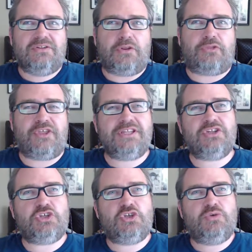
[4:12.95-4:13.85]
The thing
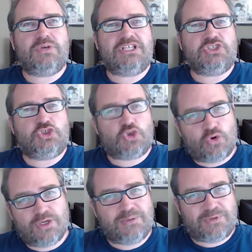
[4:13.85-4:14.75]
that you
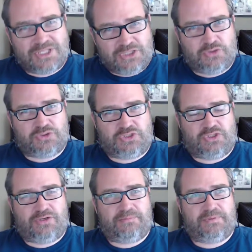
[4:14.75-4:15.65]
enjoy within your job